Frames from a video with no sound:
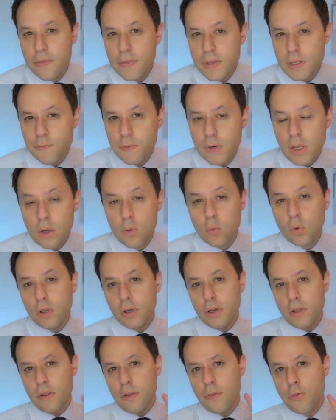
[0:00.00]
In this video, we'll
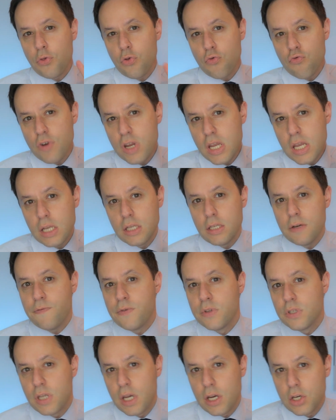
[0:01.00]
look at the three
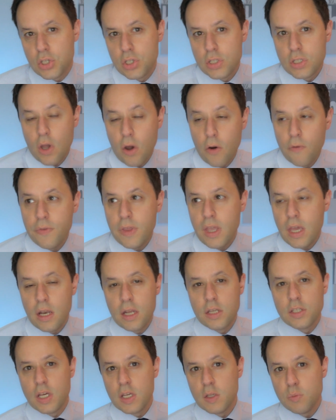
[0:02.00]
different sections of the
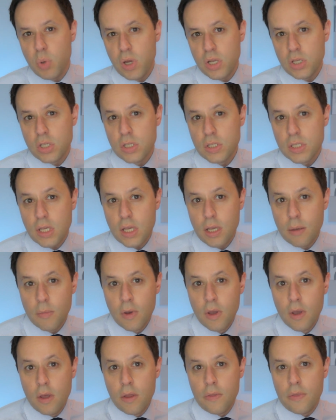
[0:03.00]
NHS Pension Scheme
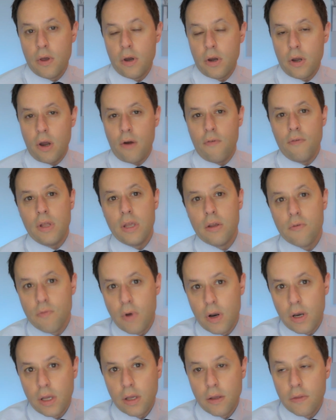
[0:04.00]
that are currently
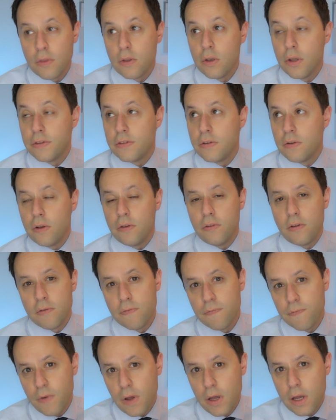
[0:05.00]
running: the
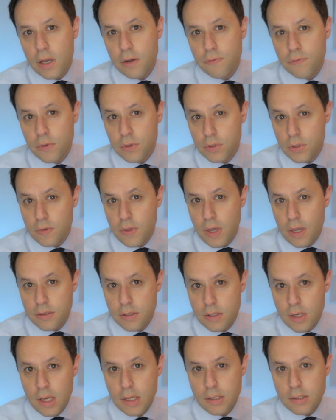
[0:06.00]
1995, the
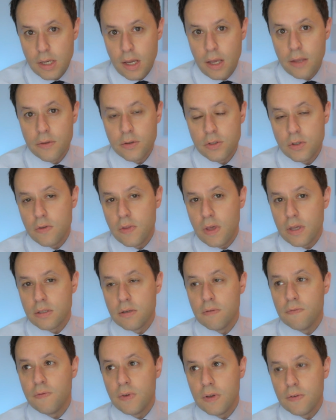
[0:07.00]
2008 and the
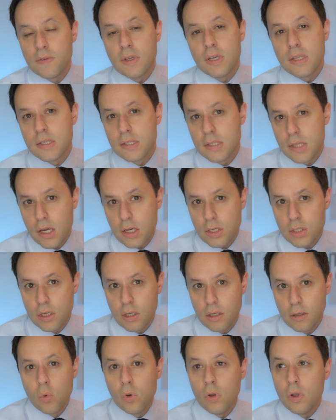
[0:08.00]
2015
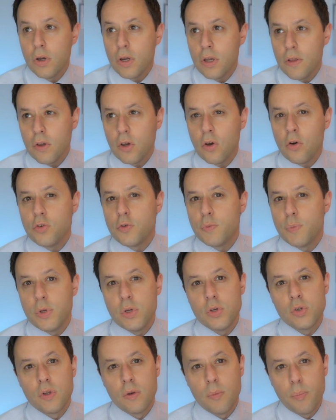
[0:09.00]
section. We'll look at the
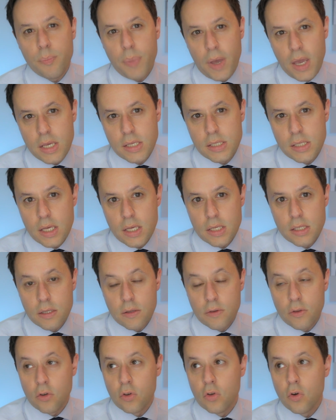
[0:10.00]
contribution basis,
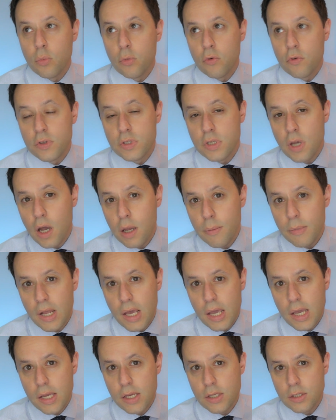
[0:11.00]
the normal retirement
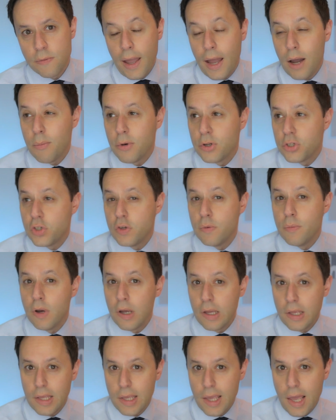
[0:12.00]
age, how much you
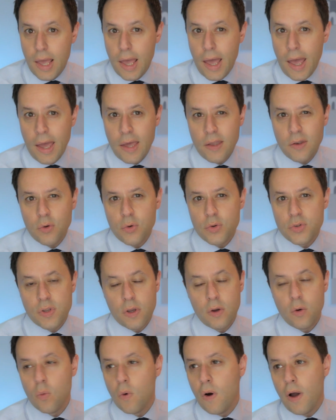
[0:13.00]
might get, and
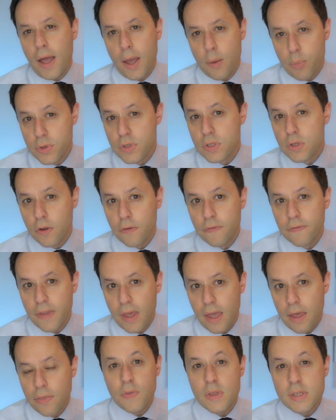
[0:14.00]
also what happens on
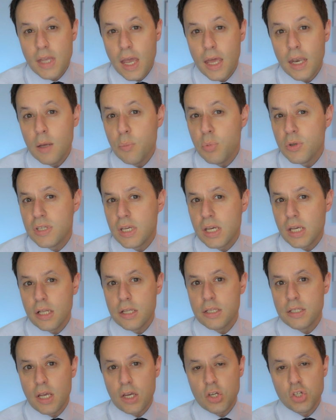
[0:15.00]
death. If there's any
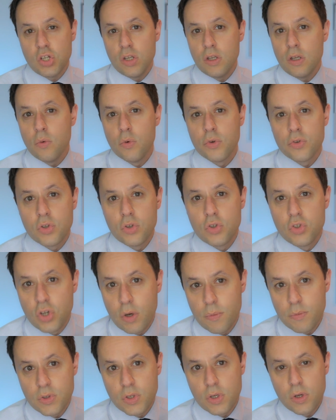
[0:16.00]
particular section you want to
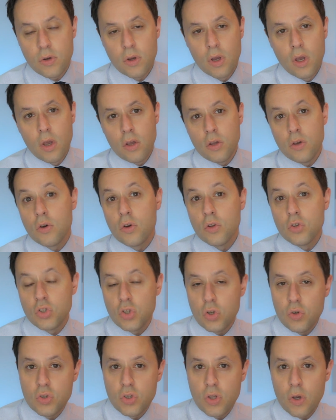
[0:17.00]
jump to, you can
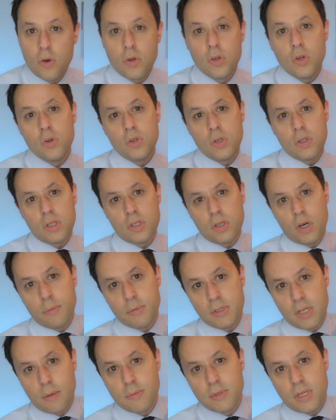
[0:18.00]
do so using the
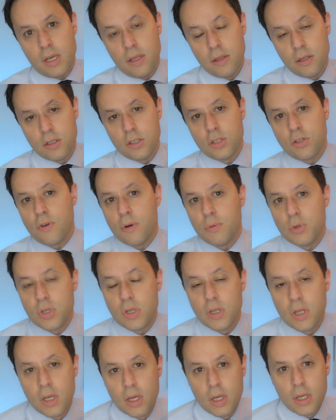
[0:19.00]
timestamps in the
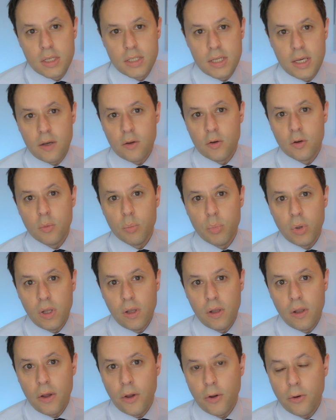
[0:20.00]
description down
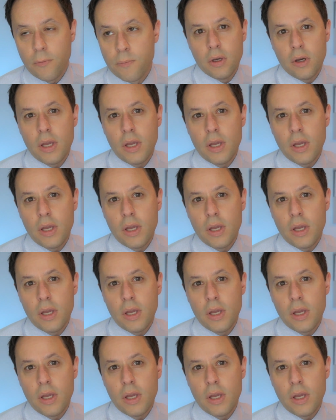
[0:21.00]
below.